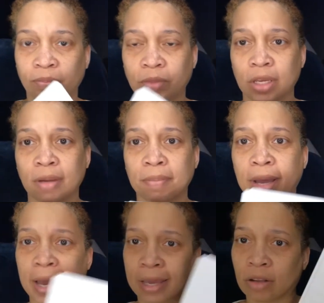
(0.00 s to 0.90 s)

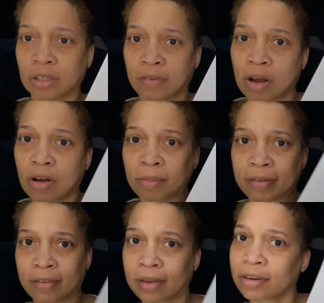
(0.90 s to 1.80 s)
compiled of all my
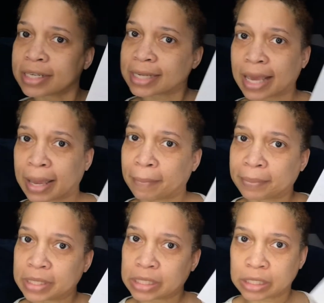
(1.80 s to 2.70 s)
favorite
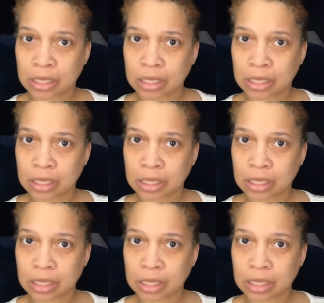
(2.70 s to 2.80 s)
tips.